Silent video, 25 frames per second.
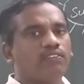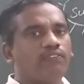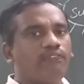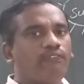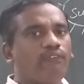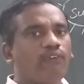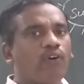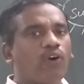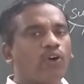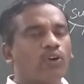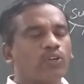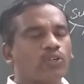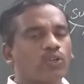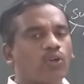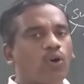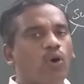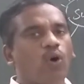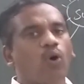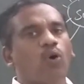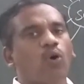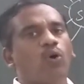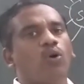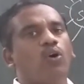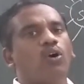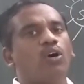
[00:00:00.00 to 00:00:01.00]

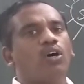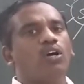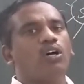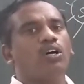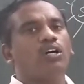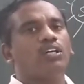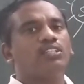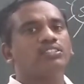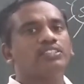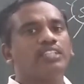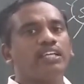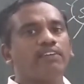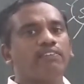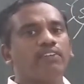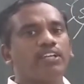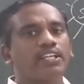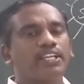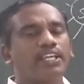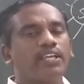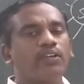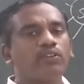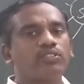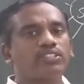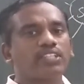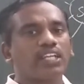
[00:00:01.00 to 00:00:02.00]
Photo, they will
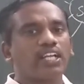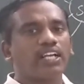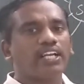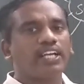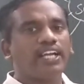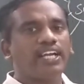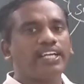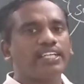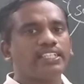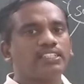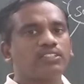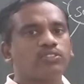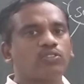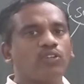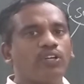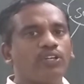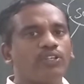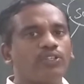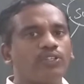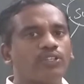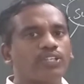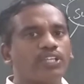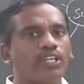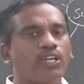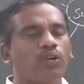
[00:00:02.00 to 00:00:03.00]
give, sunlight is going
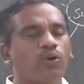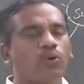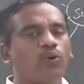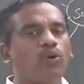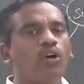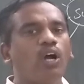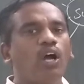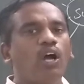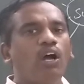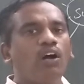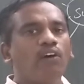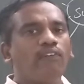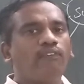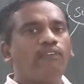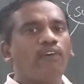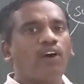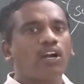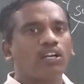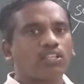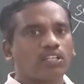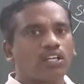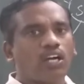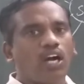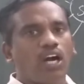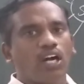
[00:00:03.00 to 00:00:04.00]
to give
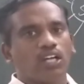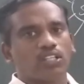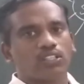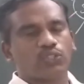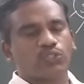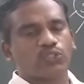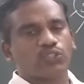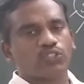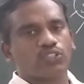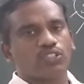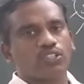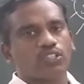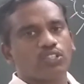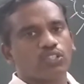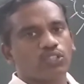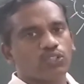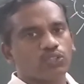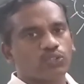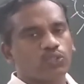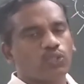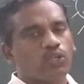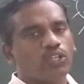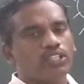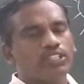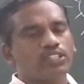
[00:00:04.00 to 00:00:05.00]
photons.
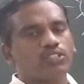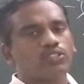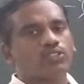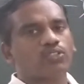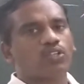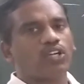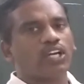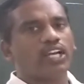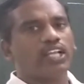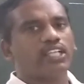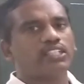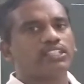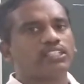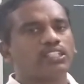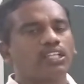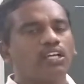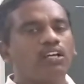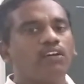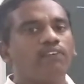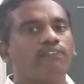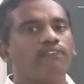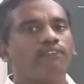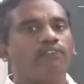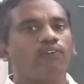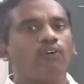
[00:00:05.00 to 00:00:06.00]
So it is called as
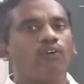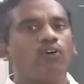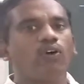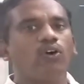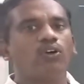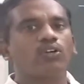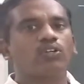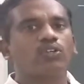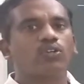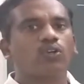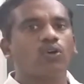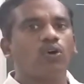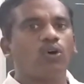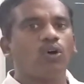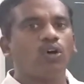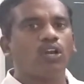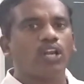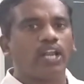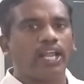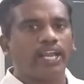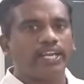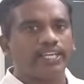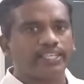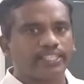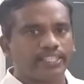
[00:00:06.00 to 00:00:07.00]
the
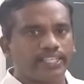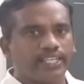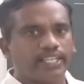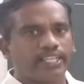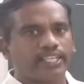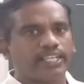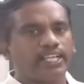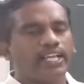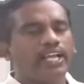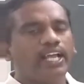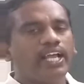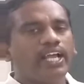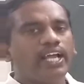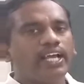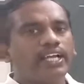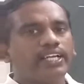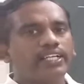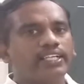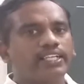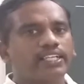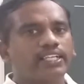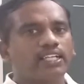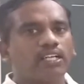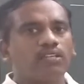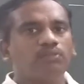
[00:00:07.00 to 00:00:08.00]
photolytic
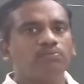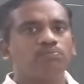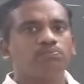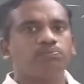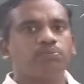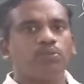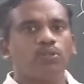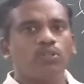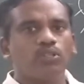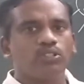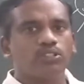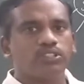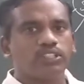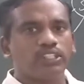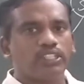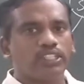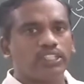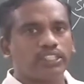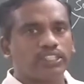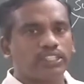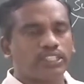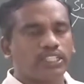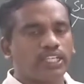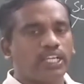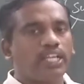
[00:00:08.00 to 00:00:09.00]

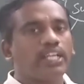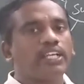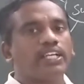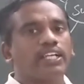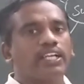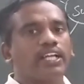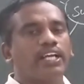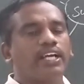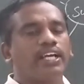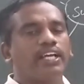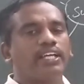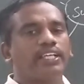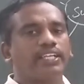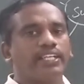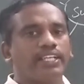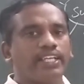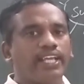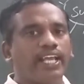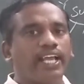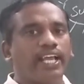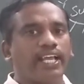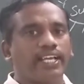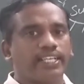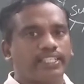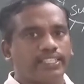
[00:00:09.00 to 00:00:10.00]
decomposition
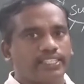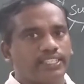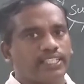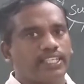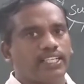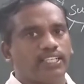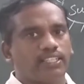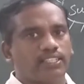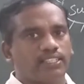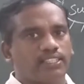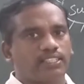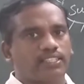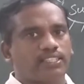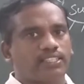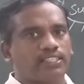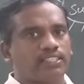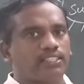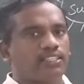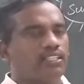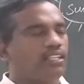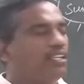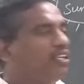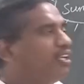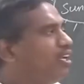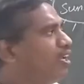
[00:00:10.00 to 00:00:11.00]

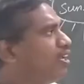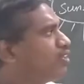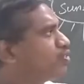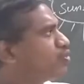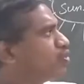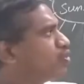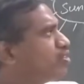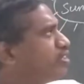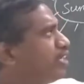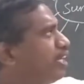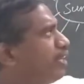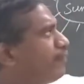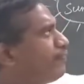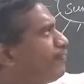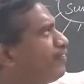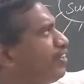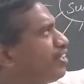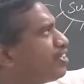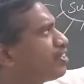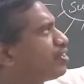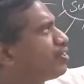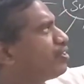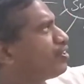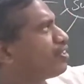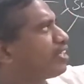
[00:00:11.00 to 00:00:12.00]
reactions. So the
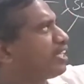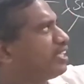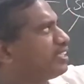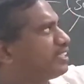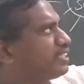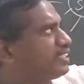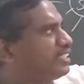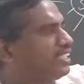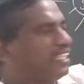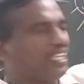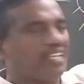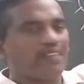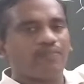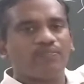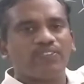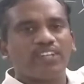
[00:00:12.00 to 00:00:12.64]
definition you can see,